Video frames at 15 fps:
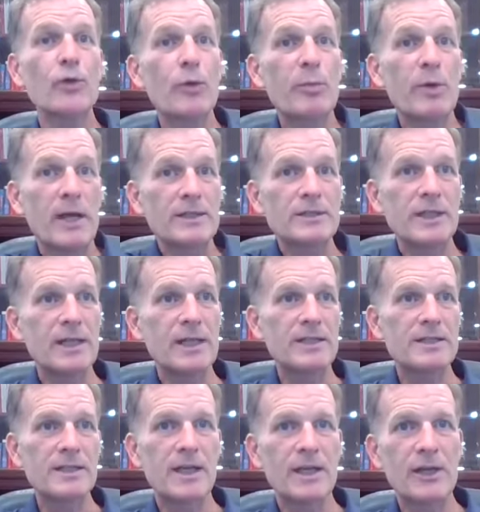older
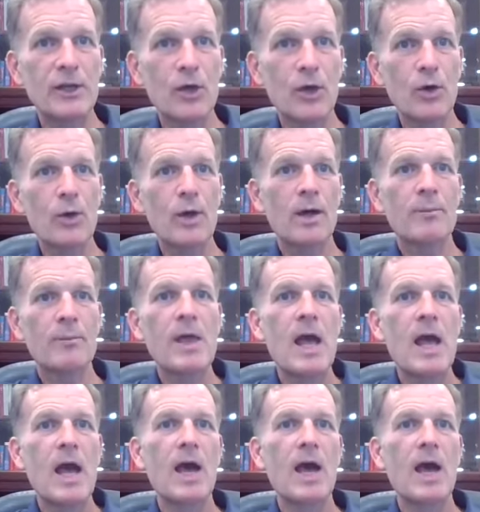presidents, uh, you know, um,